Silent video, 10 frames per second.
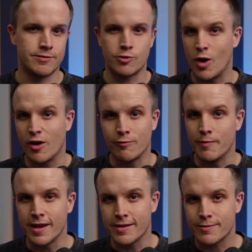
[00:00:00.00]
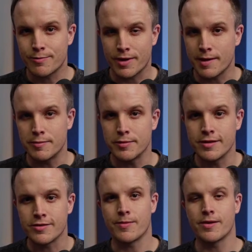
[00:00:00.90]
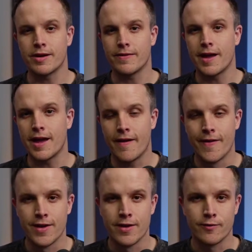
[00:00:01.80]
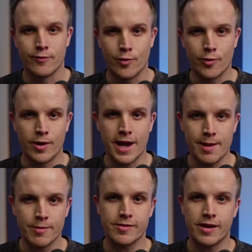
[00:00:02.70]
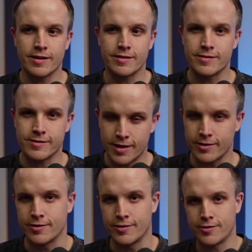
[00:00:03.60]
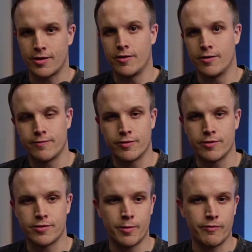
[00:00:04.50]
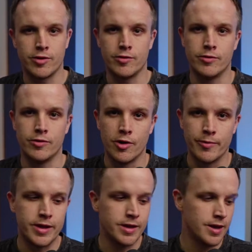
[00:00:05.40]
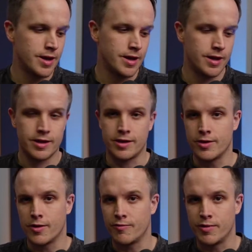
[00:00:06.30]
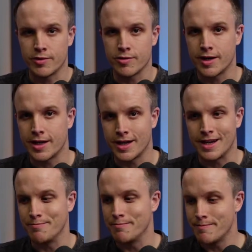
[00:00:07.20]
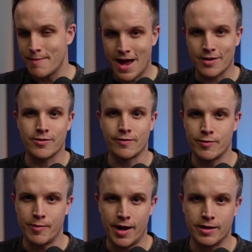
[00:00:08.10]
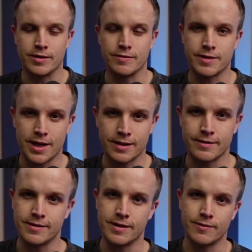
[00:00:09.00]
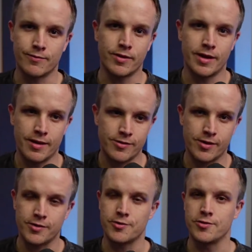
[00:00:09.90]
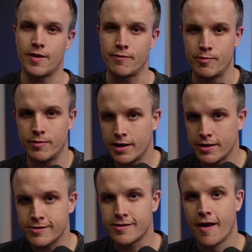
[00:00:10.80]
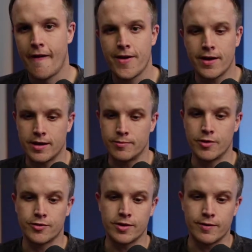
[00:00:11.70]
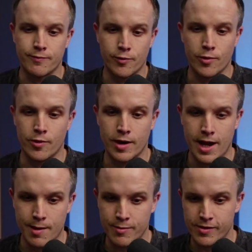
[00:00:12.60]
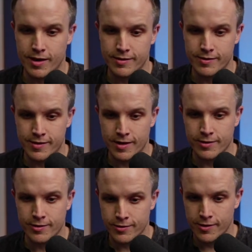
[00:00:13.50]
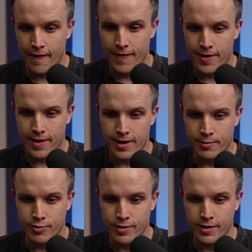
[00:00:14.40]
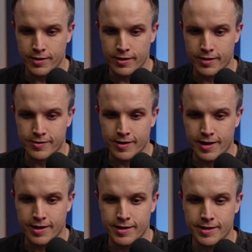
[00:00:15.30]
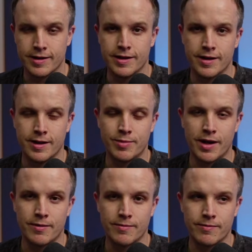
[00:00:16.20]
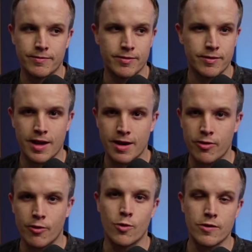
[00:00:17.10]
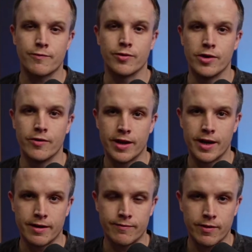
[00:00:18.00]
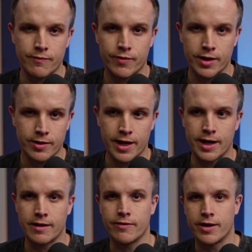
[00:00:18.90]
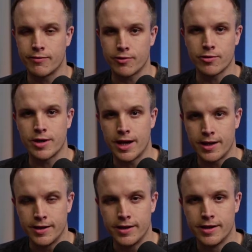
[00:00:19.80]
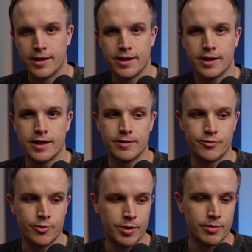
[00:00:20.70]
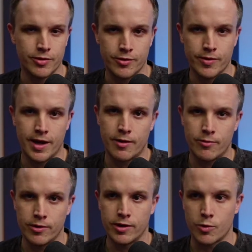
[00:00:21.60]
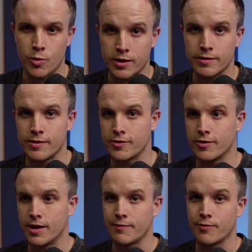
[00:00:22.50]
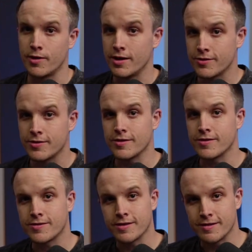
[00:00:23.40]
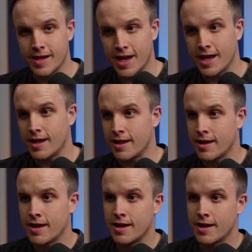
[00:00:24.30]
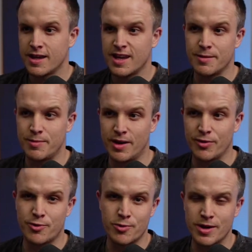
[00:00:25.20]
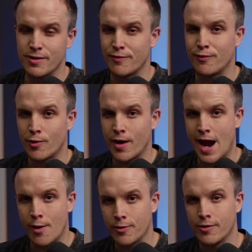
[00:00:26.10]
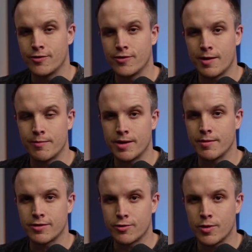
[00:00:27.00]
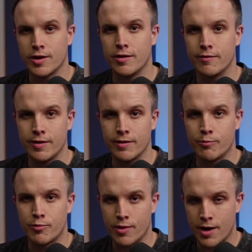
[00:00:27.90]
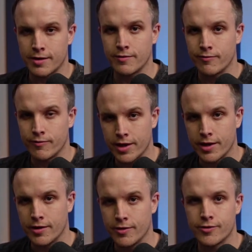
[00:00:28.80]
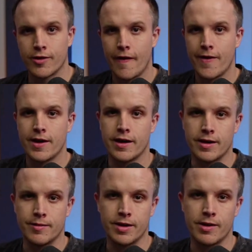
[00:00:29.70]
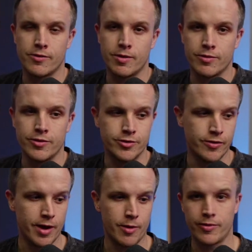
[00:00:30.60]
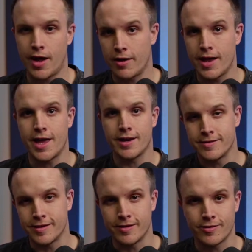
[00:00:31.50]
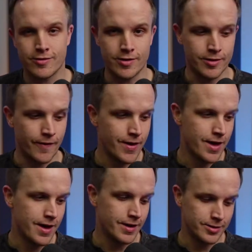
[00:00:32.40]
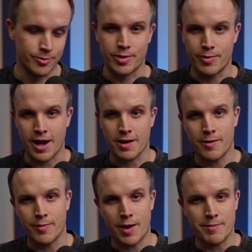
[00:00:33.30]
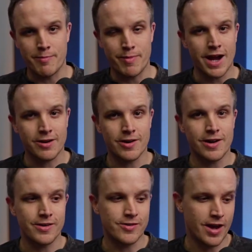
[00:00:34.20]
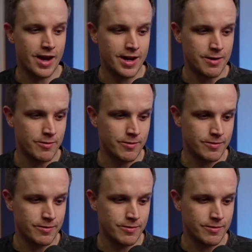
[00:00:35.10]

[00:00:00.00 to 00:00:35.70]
12 minutes, probably something like that, for Amazon sellers. So for some of you who know me, you know I've been creating a massive amount of content for the last 6 or 7 months, mostly for Amazon sellers, and I'm pretty excited about the kind of the workflow that I've figured out, that I've created to be able to do that really quickly. So, like for instance, today in about 3 or 4 hours, I made about 12 product videos. And I was able to do that without editing. So a little bit about my background is I